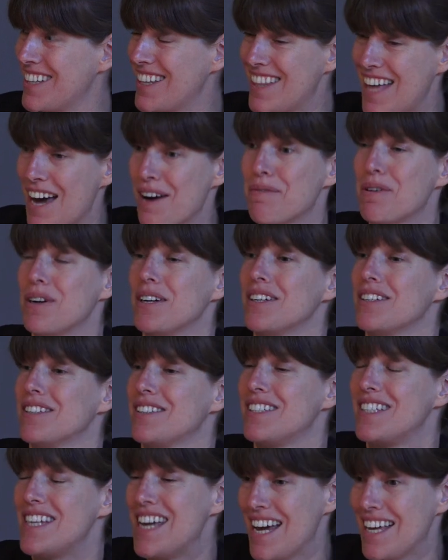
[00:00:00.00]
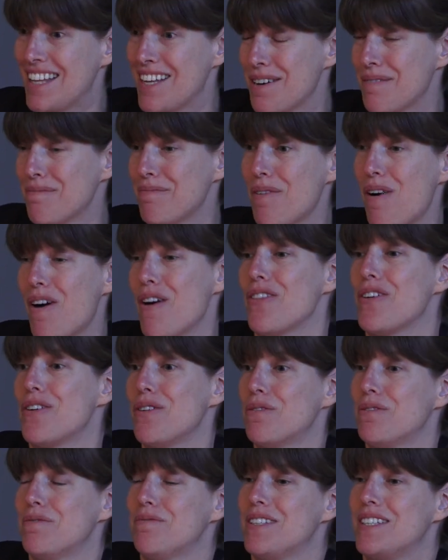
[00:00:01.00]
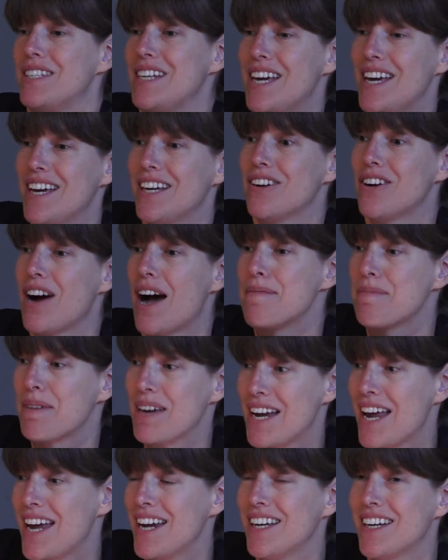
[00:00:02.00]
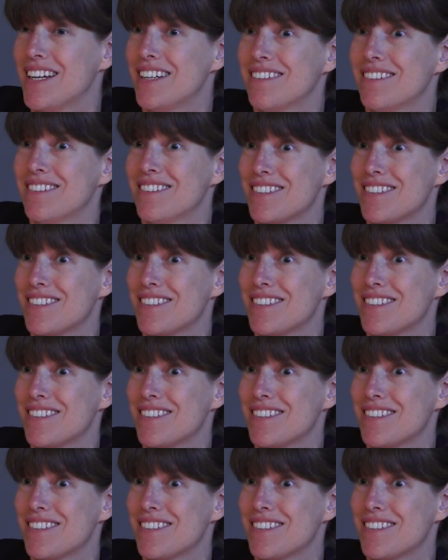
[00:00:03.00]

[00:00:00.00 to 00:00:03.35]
that we're seeing them, although I'm Canadian,